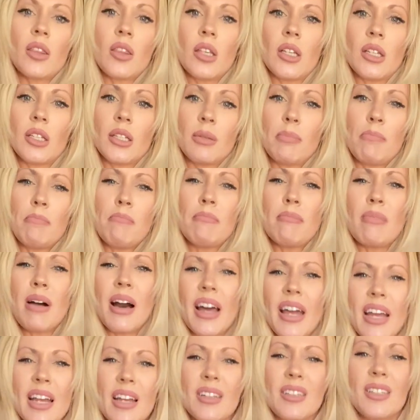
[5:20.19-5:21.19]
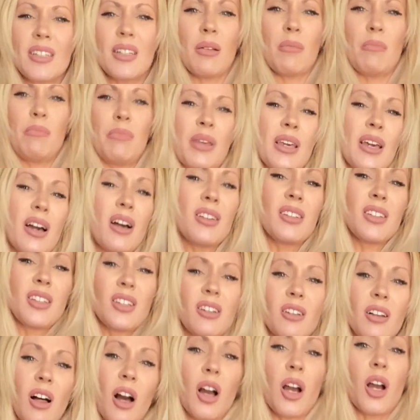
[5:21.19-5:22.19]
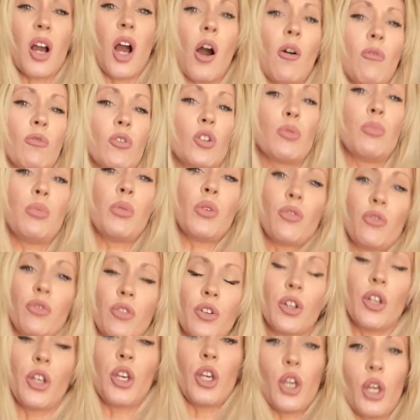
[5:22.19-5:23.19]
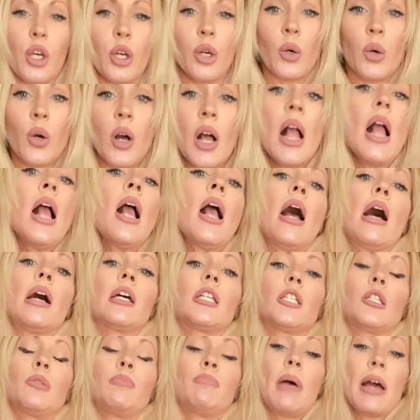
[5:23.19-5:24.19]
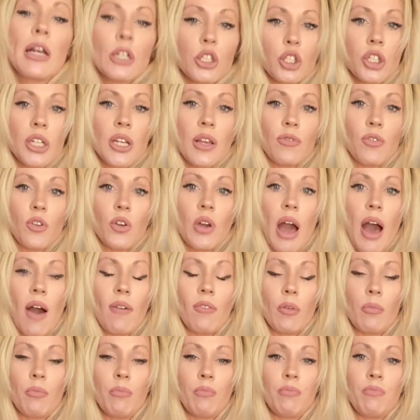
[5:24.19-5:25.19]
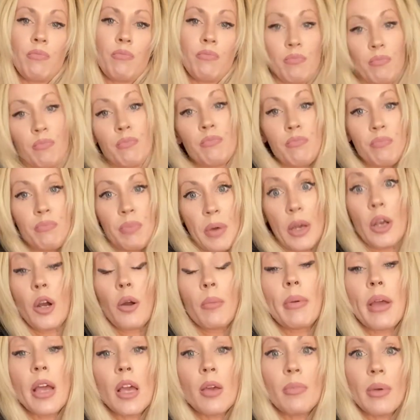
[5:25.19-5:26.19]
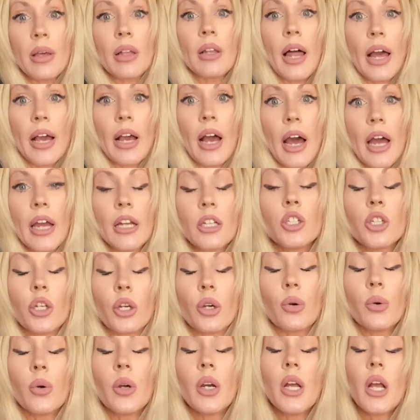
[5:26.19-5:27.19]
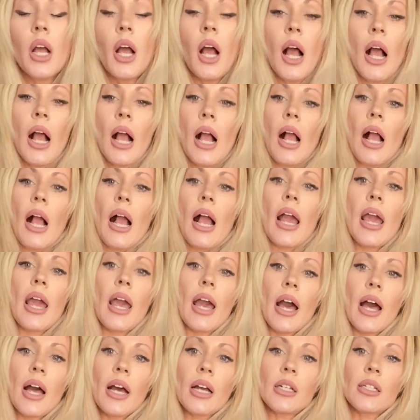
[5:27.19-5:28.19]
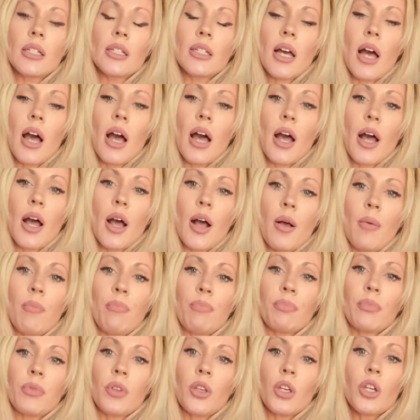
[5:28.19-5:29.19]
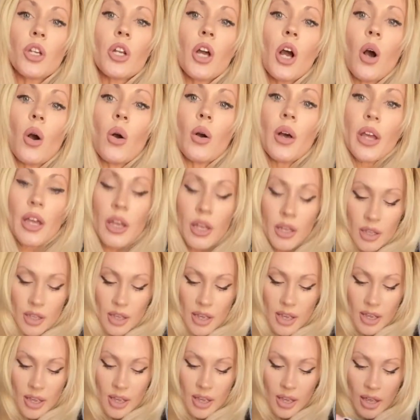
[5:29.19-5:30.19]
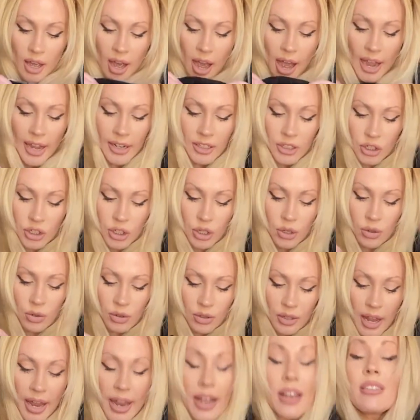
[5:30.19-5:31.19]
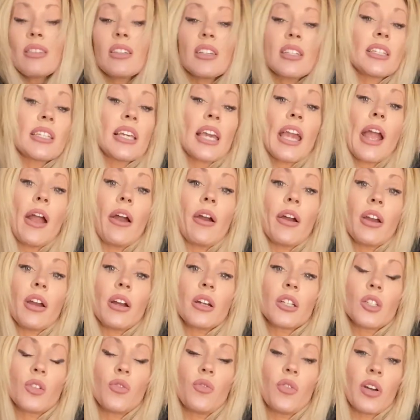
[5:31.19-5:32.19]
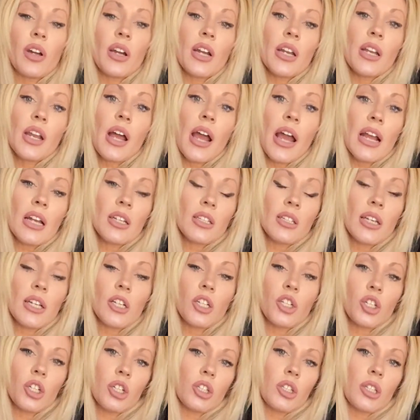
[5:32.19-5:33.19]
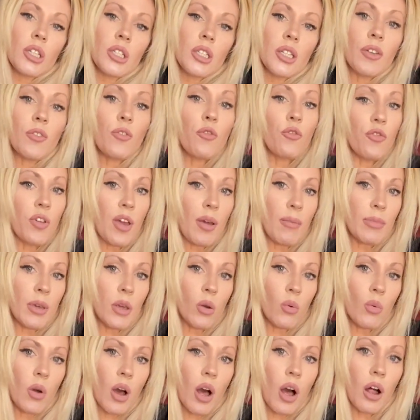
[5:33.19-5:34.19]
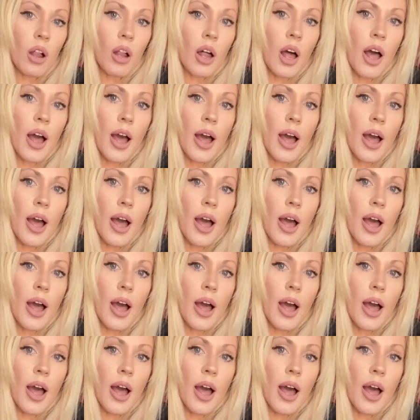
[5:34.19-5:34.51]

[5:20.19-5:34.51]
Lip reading: this might be a little uncomfortable for you, especially if you have a bigger baby like I do. And, you know, I do like this carrier. It's very nice. It just doesn't fit me well.